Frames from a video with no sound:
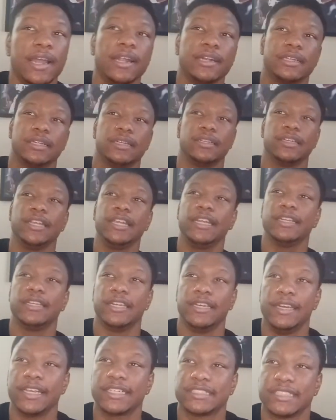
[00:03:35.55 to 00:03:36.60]
the
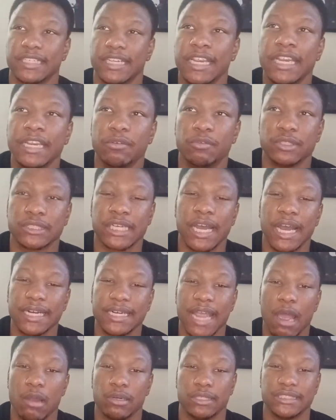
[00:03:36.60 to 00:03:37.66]
Knicks lead was cut
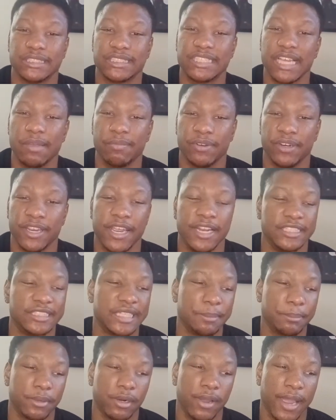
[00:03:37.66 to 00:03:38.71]
down to 7, and
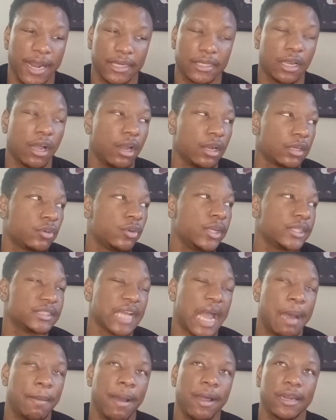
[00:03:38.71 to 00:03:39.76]
Thibodeau had to call a quick
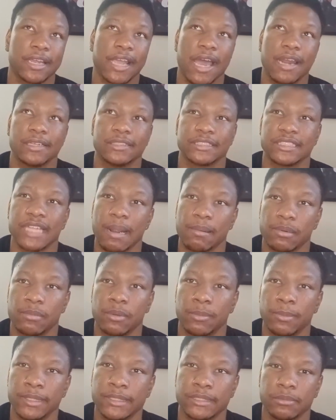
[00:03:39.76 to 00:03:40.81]
timeout to kind of stop the
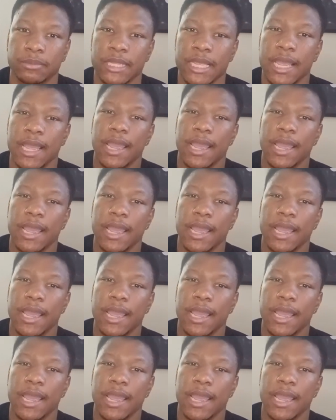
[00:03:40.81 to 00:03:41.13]
momentum.